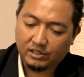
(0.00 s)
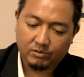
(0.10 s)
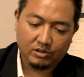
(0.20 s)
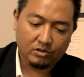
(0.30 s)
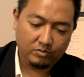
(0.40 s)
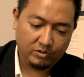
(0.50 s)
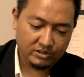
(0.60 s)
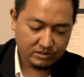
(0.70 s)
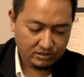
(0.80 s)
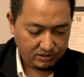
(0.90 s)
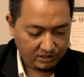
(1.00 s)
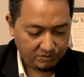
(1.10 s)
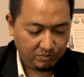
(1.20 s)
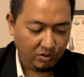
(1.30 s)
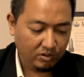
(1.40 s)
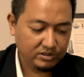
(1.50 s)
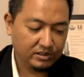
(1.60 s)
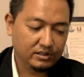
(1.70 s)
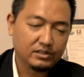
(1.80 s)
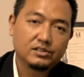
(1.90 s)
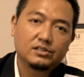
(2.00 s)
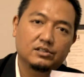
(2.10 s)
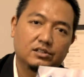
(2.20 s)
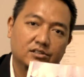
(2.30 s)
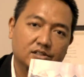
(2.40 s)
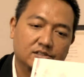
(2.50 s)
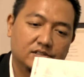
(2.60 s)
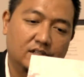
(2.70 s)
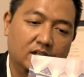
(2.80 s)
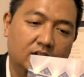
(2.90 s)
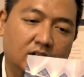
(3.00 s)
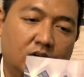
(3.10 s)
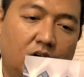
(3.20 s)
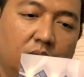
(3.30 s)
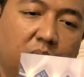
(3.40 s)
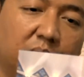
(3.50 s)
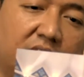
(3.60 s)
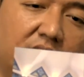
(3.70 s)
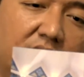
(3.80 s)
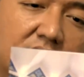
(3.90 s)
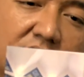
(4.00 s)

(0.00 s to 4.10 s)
in our group was this book. This is called Pemikiran